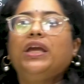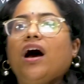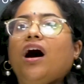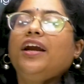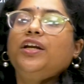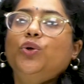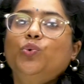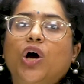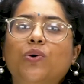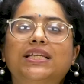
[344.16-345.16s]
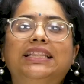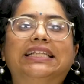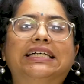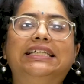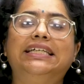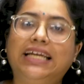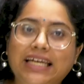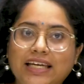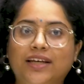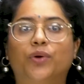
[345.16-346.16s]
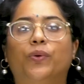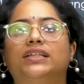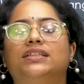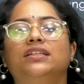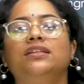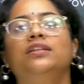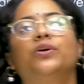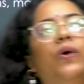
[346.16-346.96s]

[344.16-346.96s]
we are at a 2013 question. The